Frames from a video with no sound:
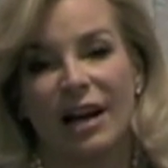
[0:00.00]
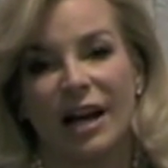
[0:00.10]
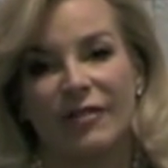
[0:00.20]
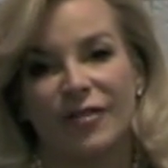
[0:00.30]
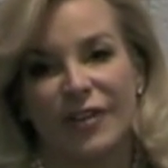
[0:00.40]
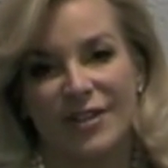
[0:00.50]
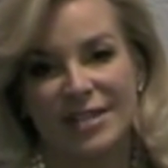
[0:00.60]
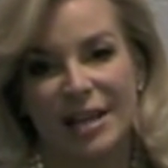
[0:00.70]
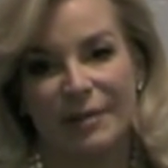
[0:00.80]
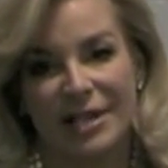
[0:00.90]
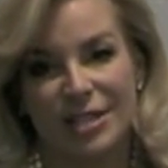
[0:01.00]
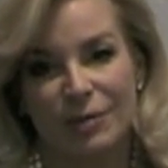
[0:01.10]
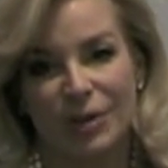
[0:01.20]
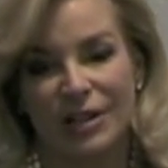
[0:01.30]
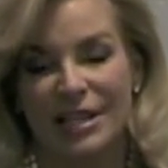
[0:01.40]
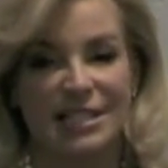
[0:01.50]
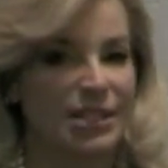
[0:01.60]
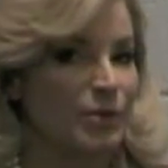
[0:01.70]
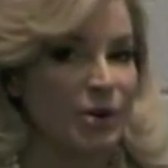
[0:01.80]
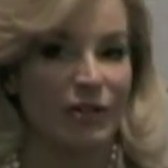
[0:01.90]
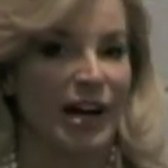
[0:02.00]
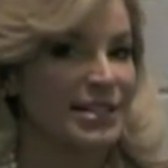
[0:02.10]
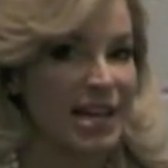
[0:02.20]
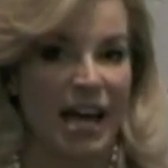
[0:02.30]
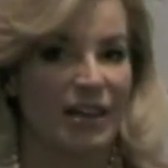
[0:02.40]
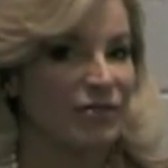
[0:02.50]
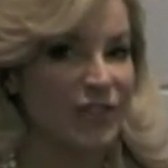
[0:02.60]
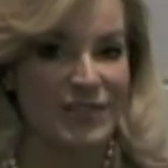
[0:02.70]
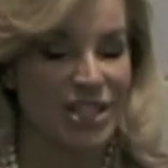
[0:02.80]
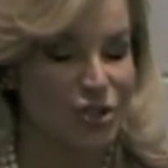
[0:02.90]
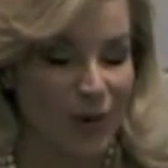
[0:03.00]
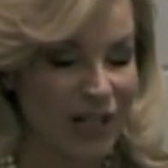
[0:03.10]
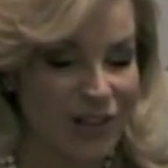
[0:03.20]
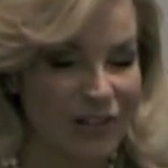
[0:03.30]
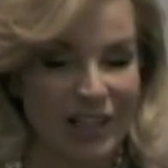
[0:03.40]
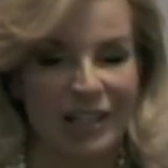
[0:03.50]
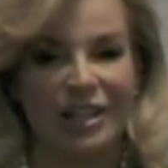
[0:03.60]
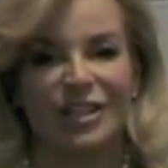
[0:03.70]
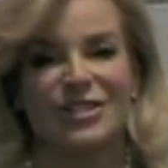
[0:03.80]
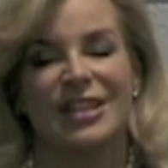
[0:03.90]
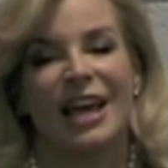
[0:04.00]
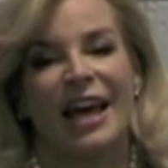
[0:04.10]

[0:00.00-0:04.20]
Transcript: on for those stabilized communities that have been around 10, 15, 20, 30 years